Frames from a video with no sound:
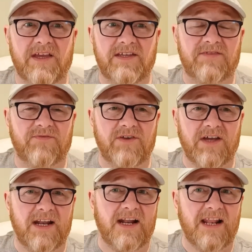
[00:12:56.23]
this
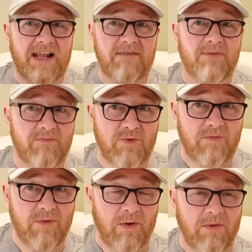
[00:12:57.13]
really getting a little bit
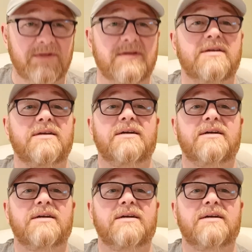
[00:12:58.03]
more malt